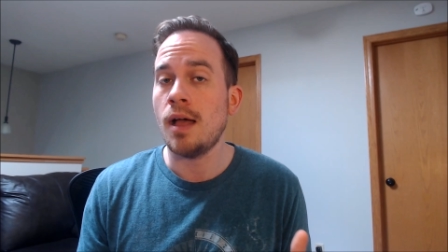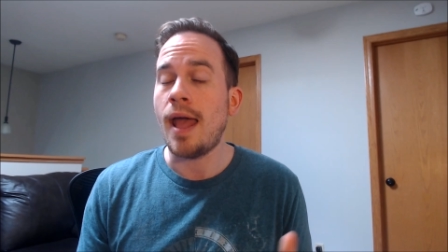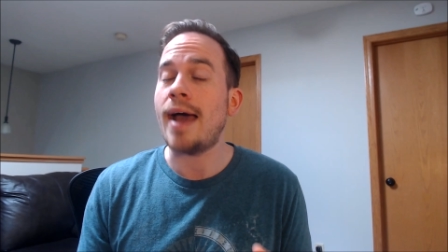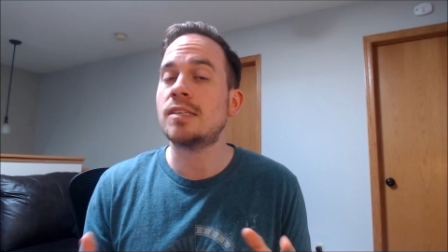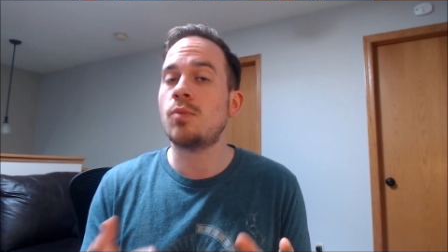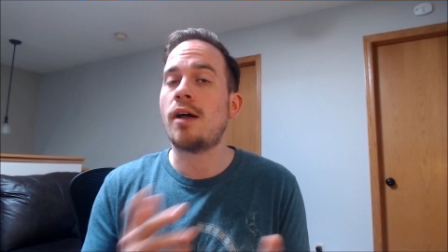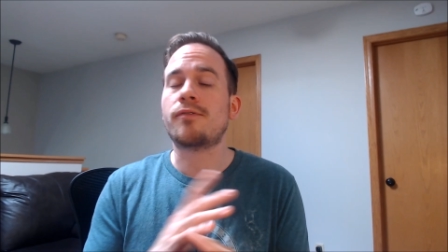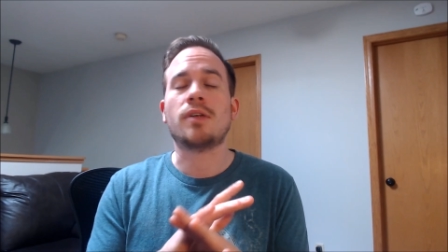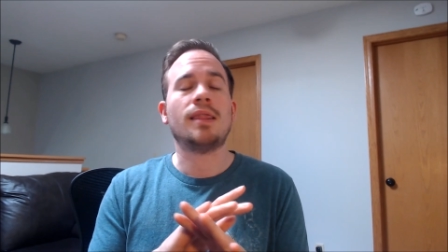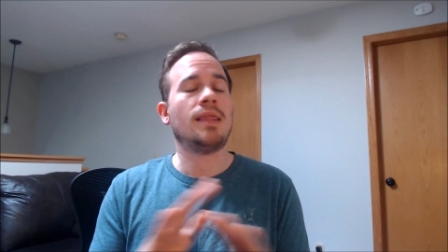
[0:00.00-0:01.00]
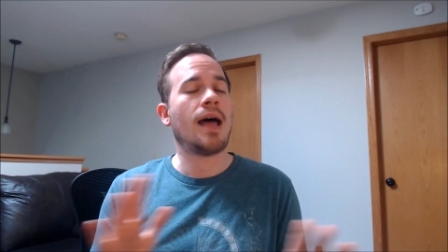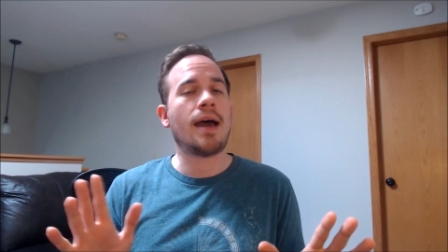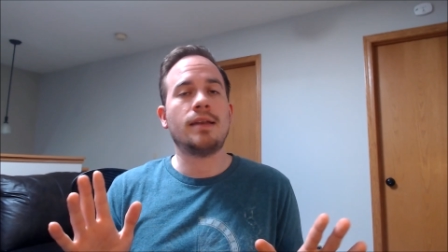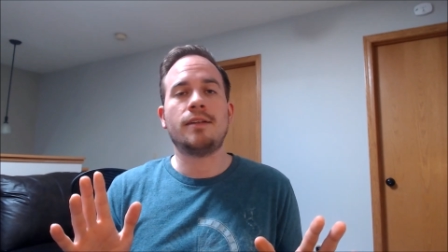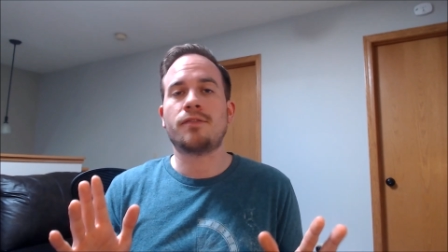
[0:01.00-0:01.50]
as we offer a
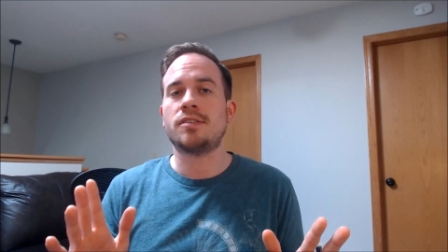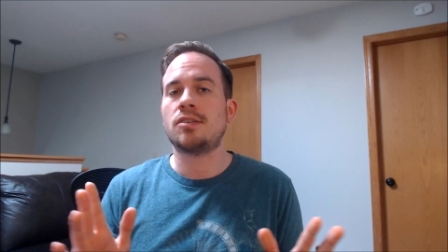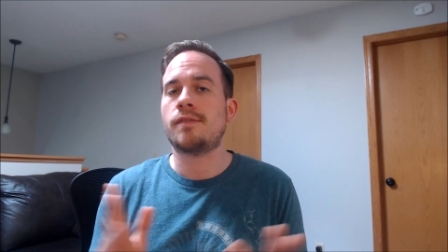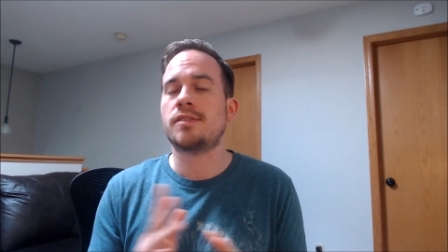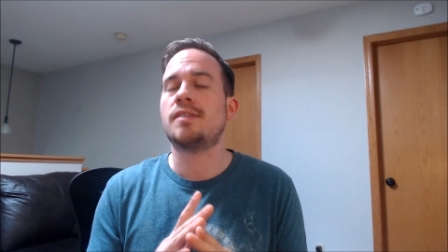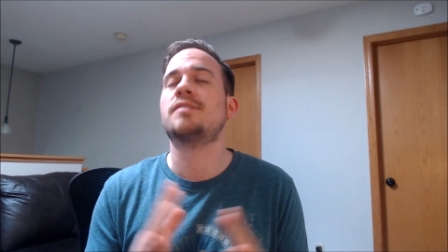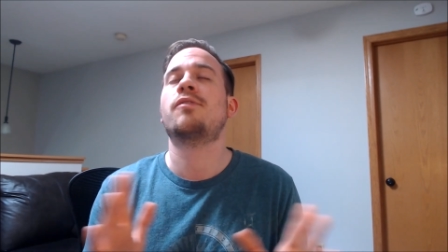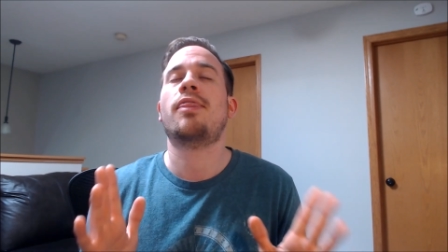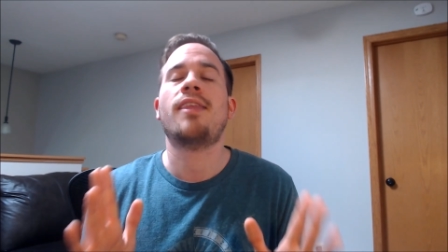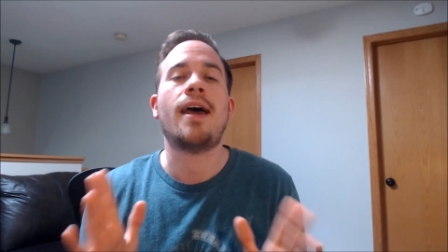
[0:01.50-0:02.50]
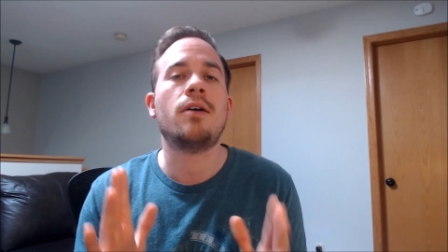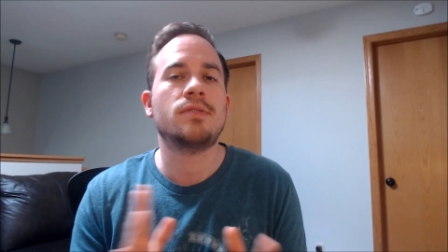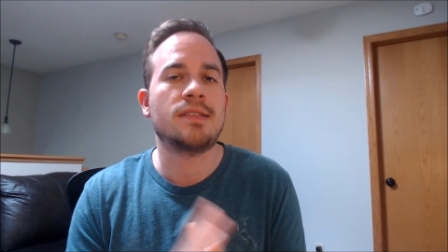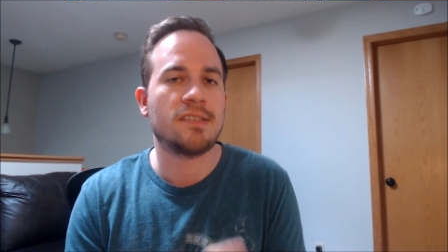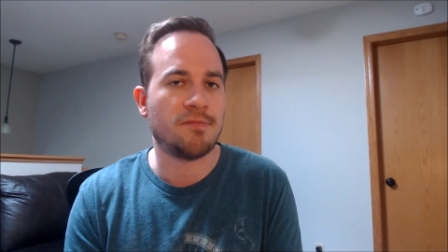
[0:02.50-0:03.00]
lot of different services for
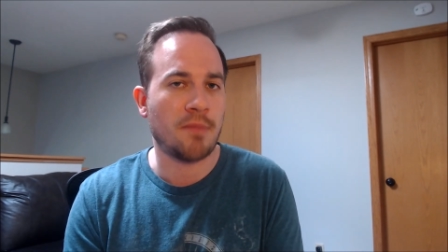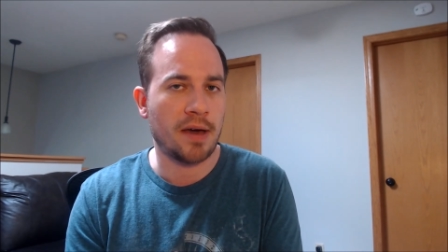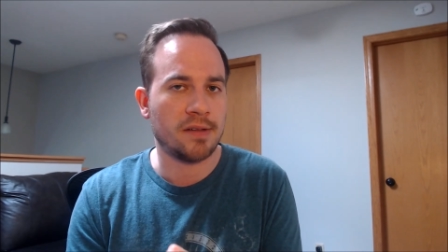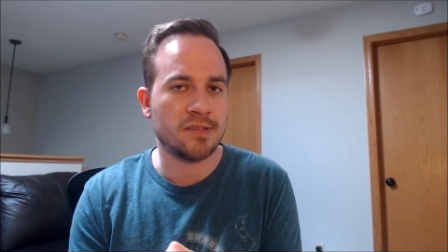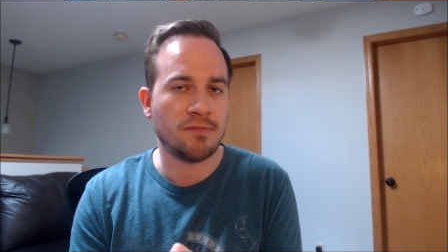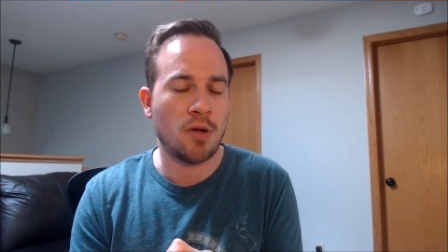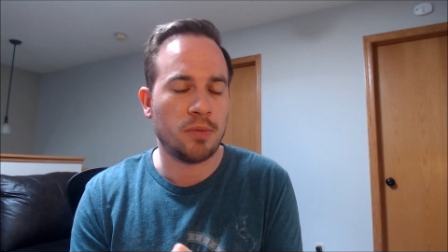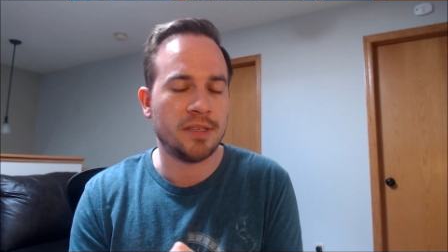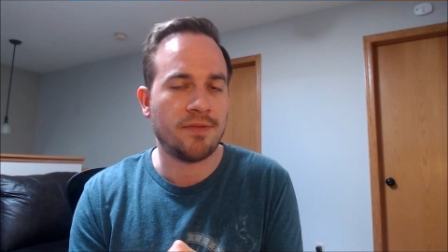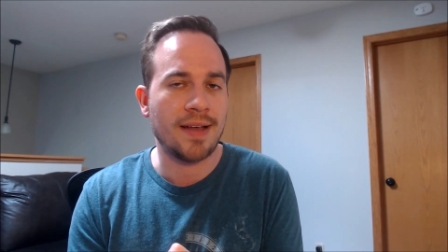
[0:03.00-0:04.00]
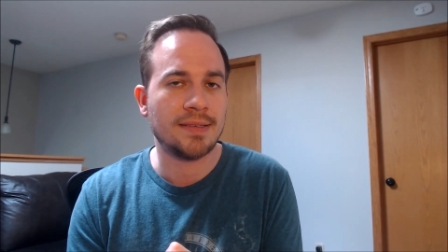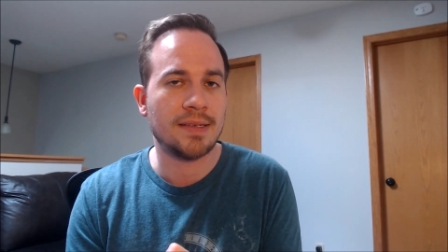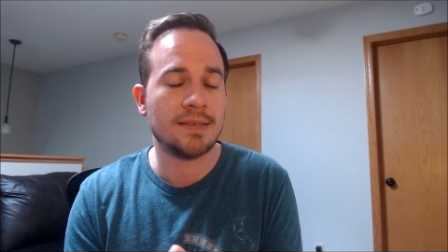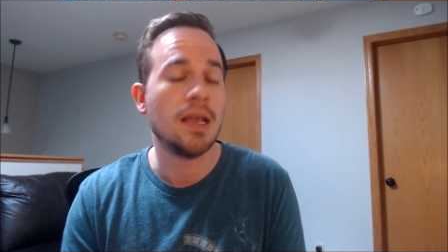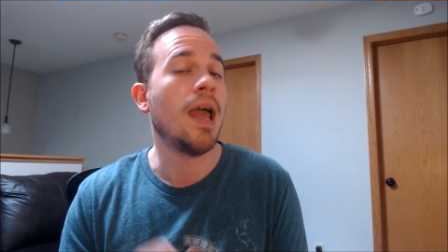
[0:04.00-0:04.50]
thousands of models of mobile
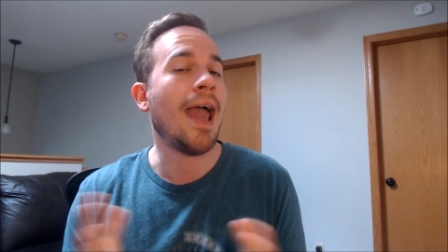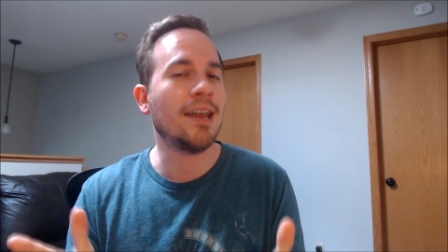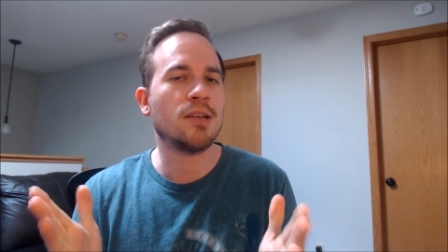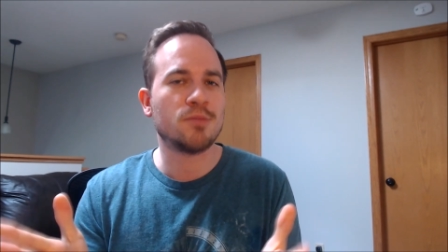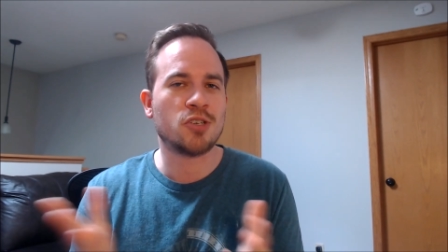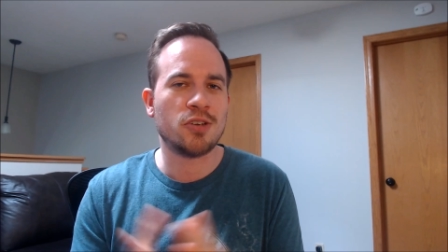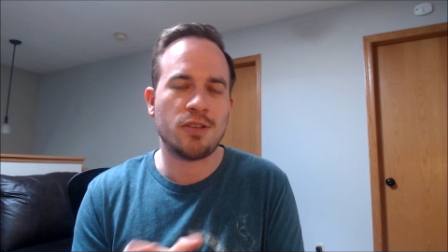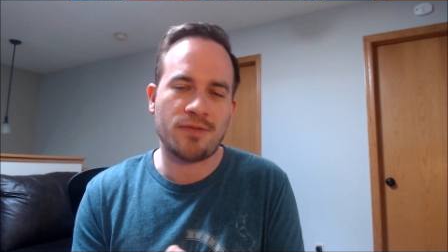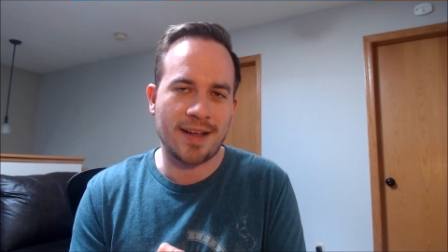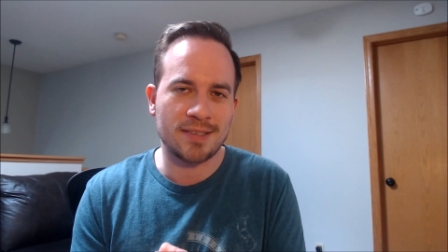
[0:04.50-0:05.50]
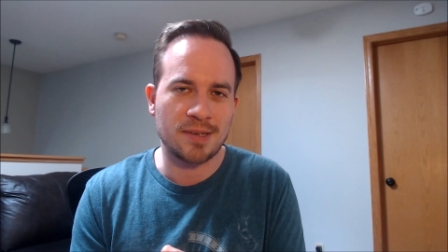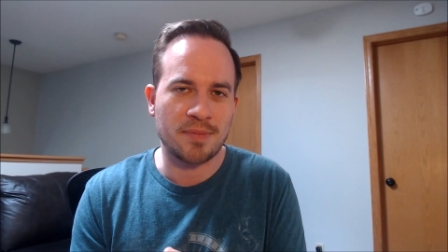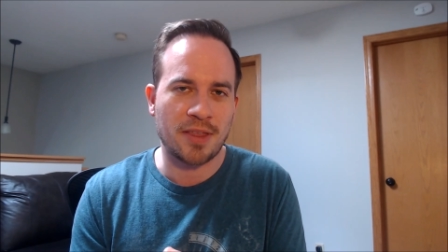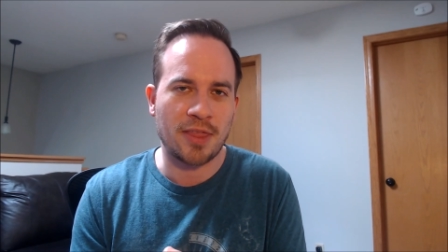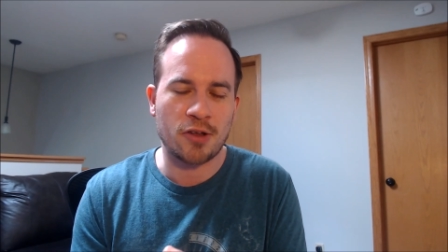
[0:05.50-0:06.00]
devices, and I'm sure you'll find
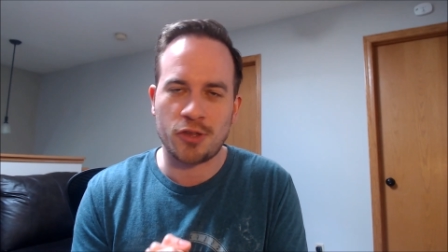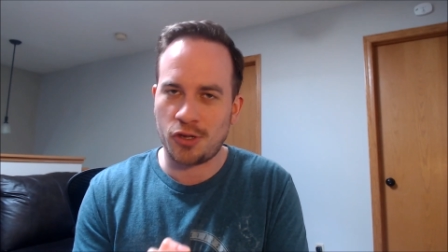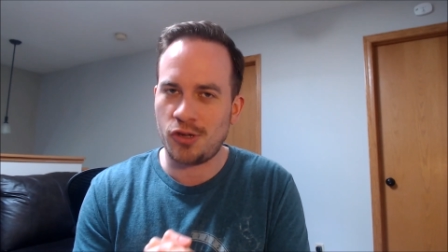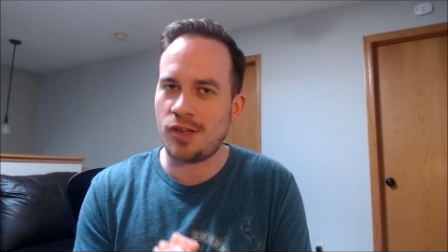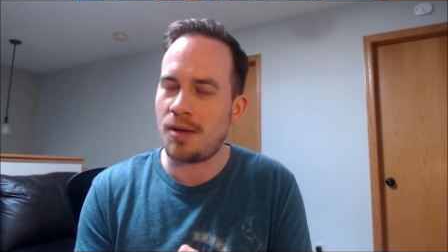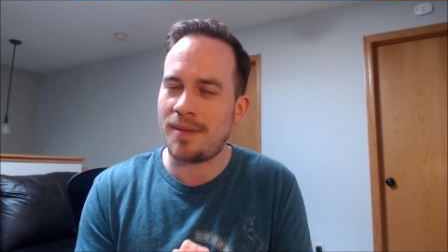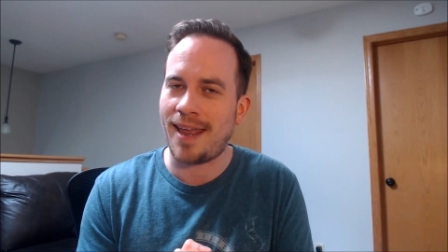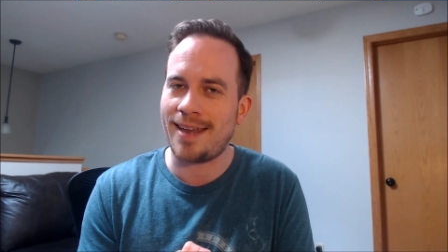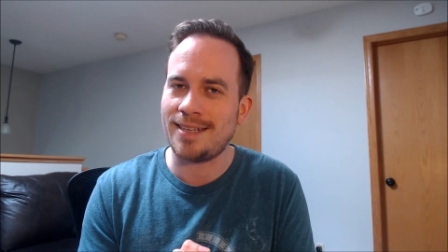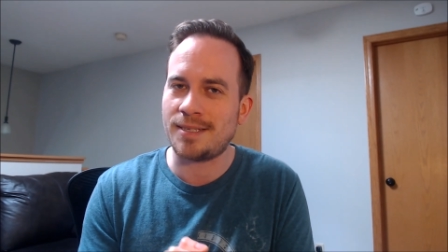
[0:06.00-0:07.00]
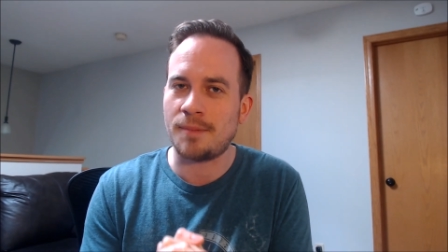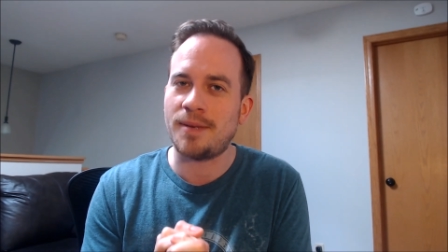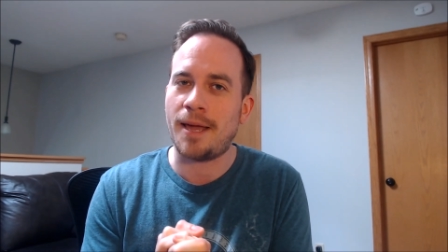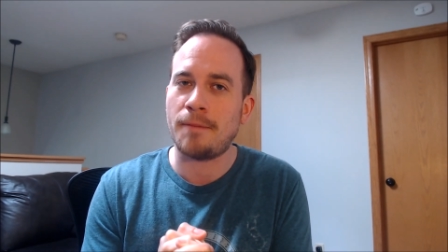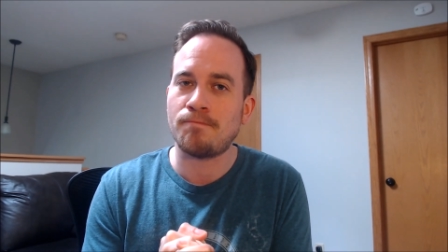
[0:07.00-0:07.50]
something there that could come in handy
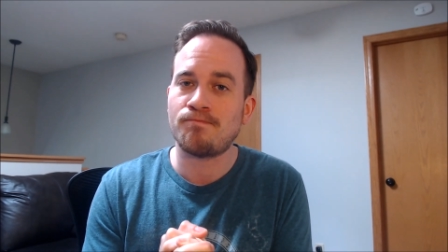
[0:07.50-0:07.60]
someday.